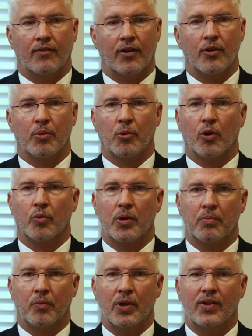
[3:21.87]
Furthermore,
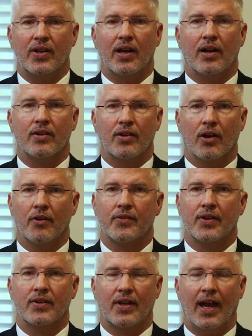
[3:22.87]
we see
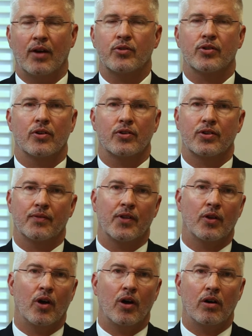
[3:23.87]
ourselves as counselors of
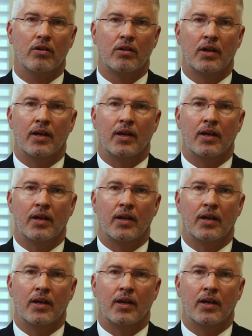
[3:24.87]
the law,